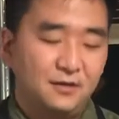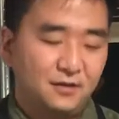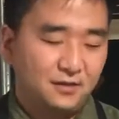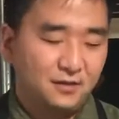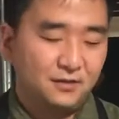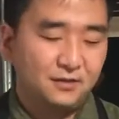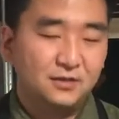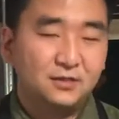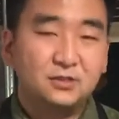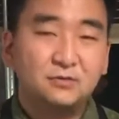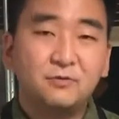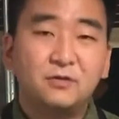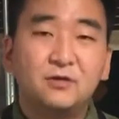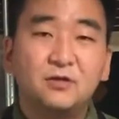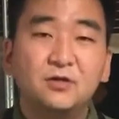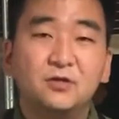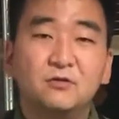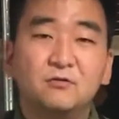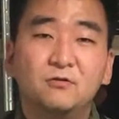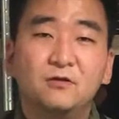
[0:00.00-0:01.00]
And this way you
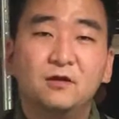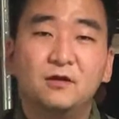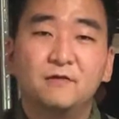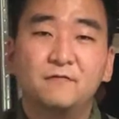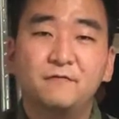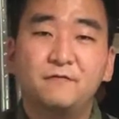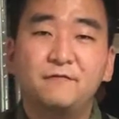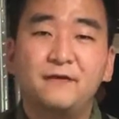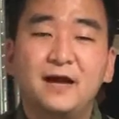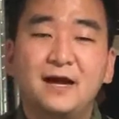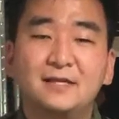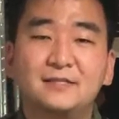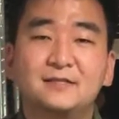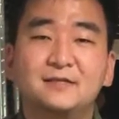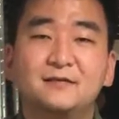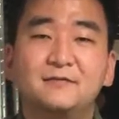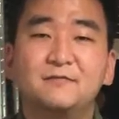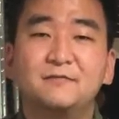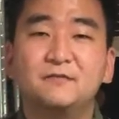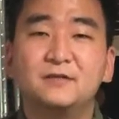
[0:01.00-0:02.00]
can do a lot of
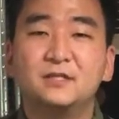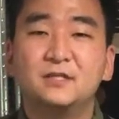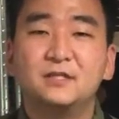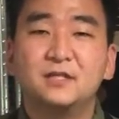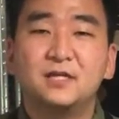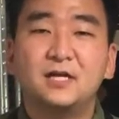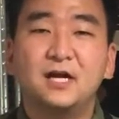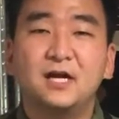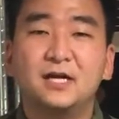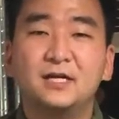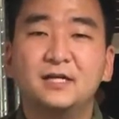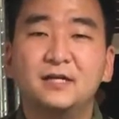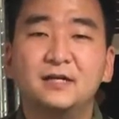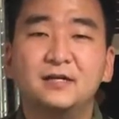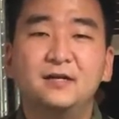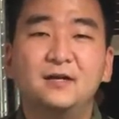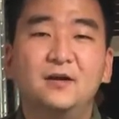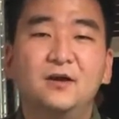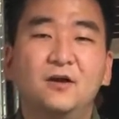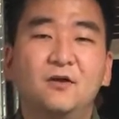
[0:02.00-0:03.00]
fast, efficient cutting
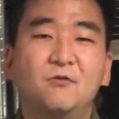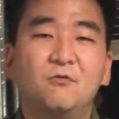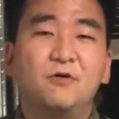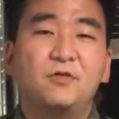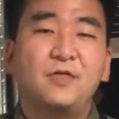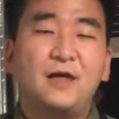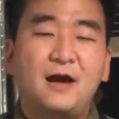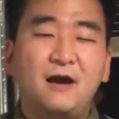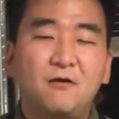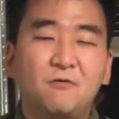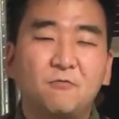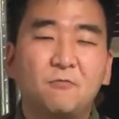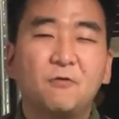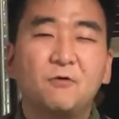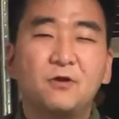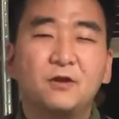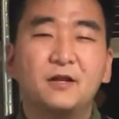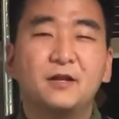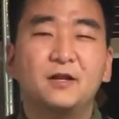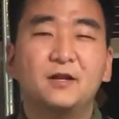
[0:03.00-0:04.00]
without
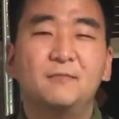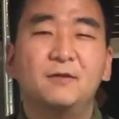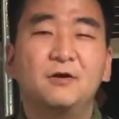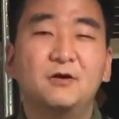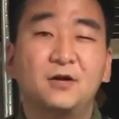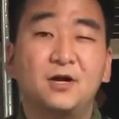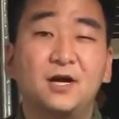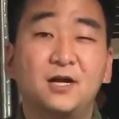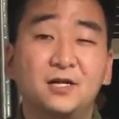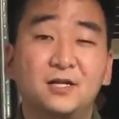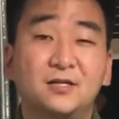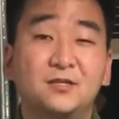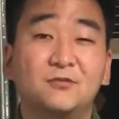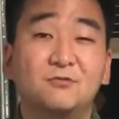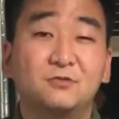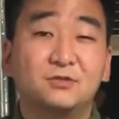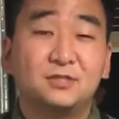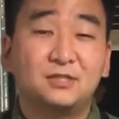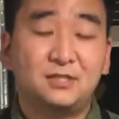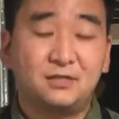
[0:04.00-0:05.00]
worrying about cutting
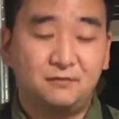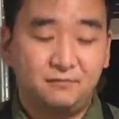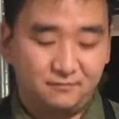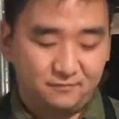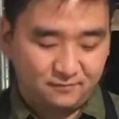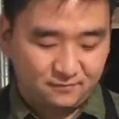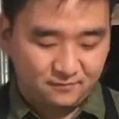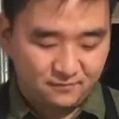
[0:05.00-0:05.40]
yourself.